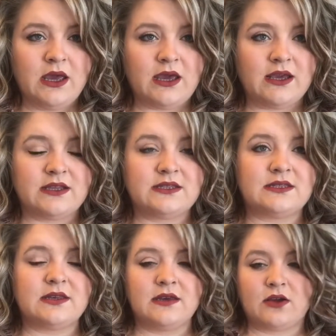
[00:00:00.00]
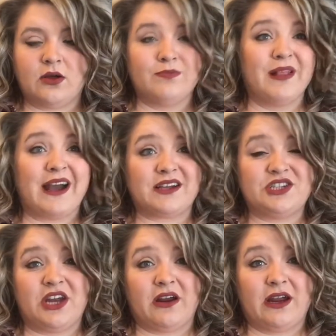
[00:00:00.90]
It's called Black
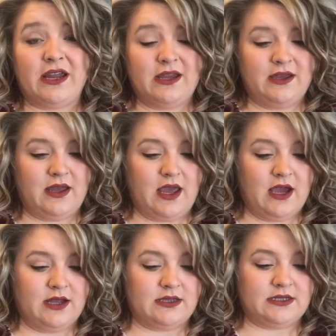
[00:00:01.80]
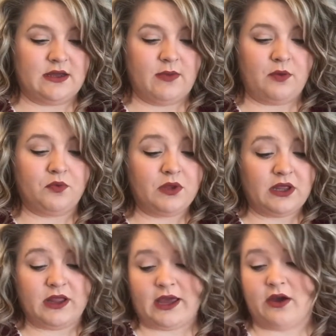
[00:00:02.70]
Cherry, and I really
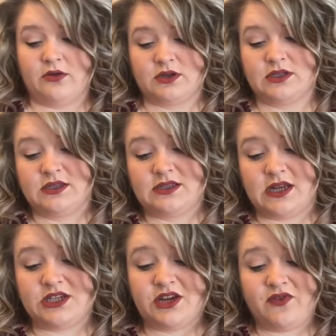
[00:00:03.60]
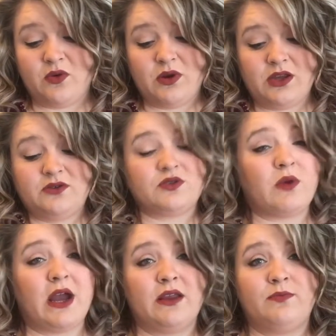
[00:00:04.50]
like how it looks on stage. If you want to use
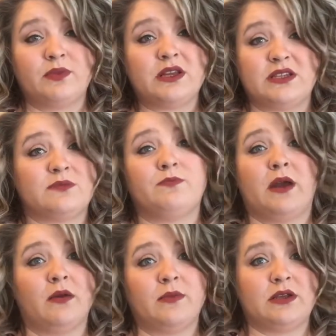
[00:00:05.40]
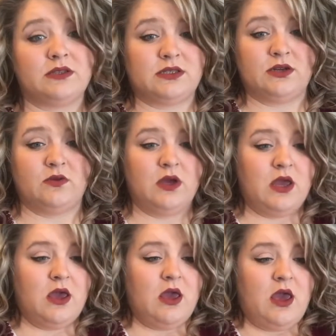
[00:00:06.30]
red, please by all means do.
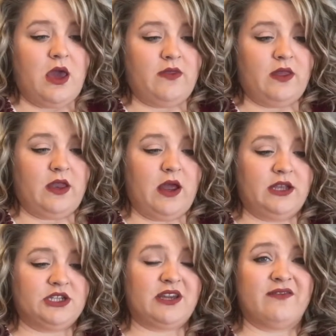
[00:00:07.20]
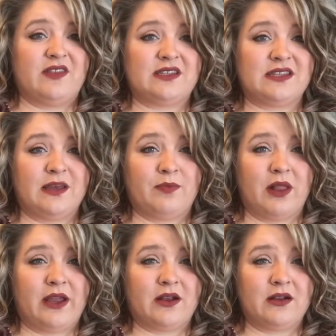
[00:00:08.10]
And then I just have this lip
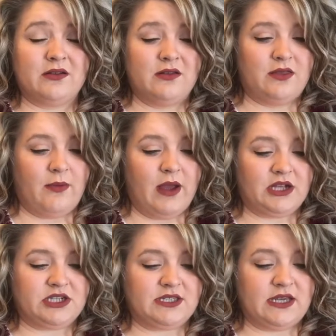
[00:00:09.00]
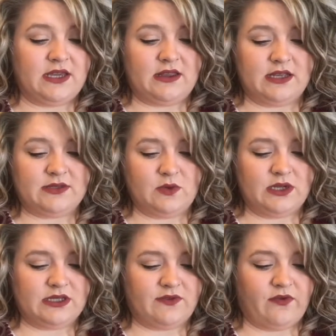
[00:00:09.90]
liner that matches it. This
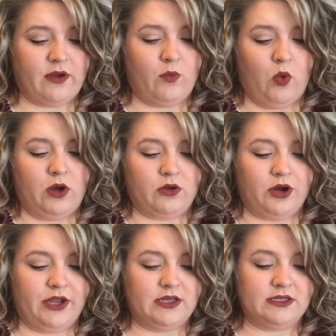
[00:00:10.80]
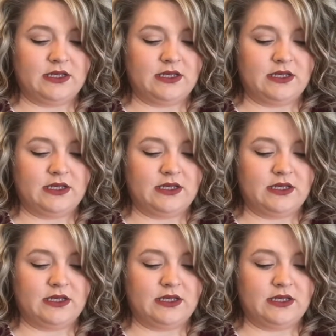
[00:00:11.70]
one is from Walgreens.